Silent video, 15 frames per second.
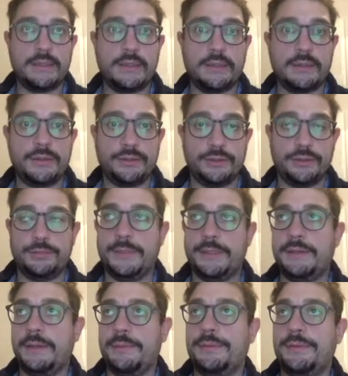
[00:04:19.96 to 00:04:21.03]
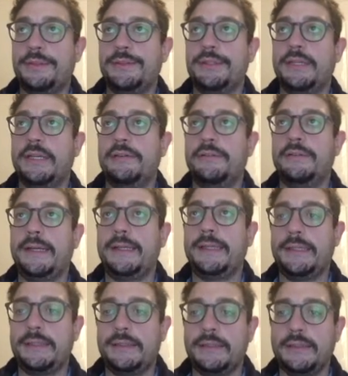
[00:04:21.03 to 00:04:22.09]
So my repo is now
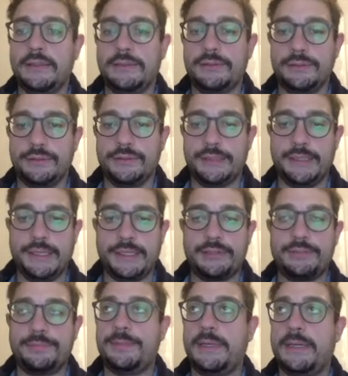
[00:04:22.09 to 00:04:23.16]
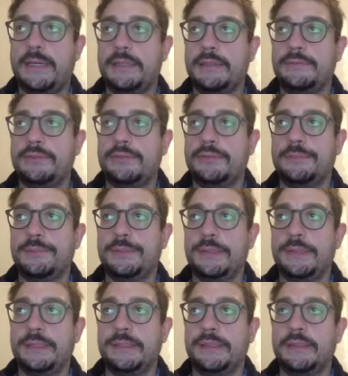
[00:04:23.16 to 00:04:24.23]
ready. So the next part would be
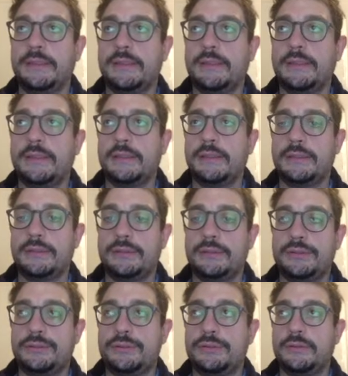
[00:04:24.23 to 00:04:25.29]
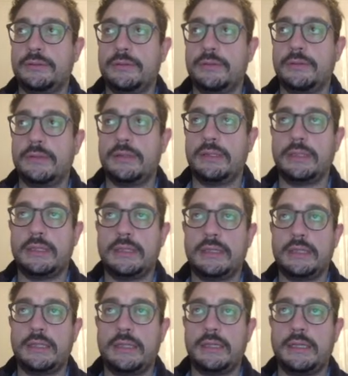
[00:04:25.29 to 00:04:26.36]
to
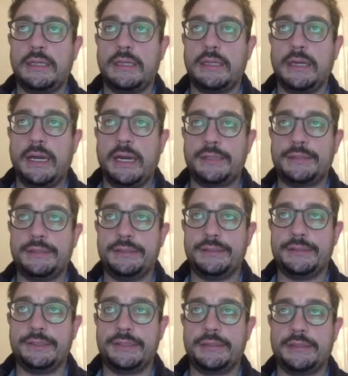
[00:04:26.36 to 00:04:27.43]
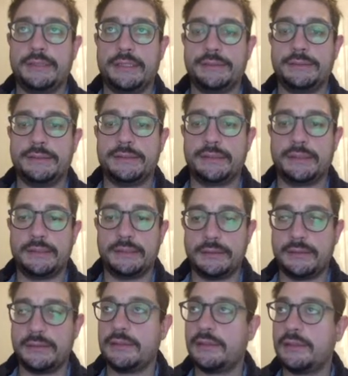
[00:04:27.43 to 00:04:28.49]
actually synchronize it.
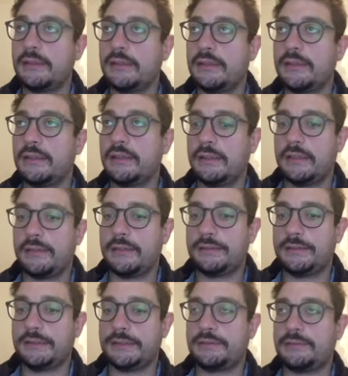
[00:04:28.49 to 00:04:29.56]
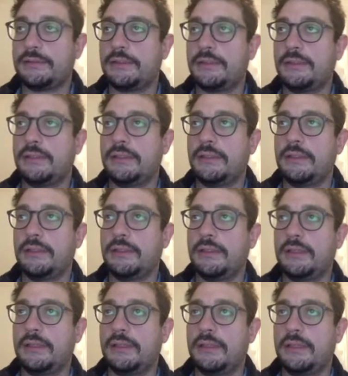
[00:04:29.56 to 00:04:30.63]
Just
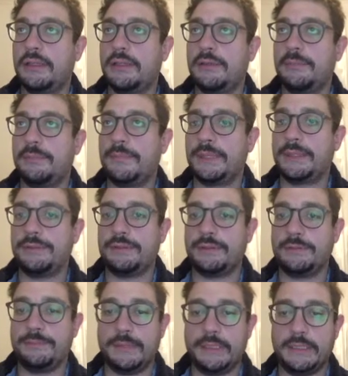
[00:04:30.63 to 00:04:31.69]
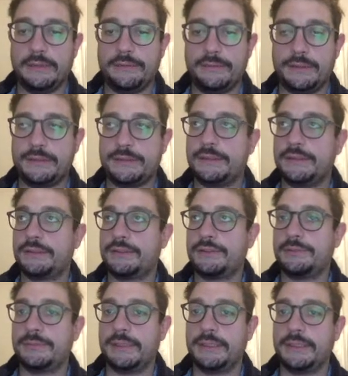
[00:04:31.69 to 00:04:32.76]
making some minor fixes to
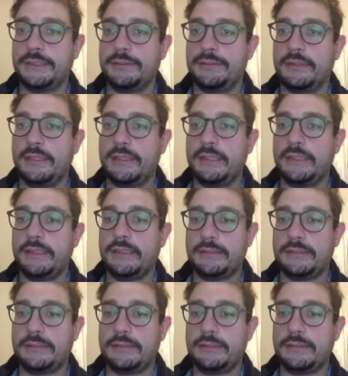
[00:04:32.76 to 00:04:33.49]
my UI.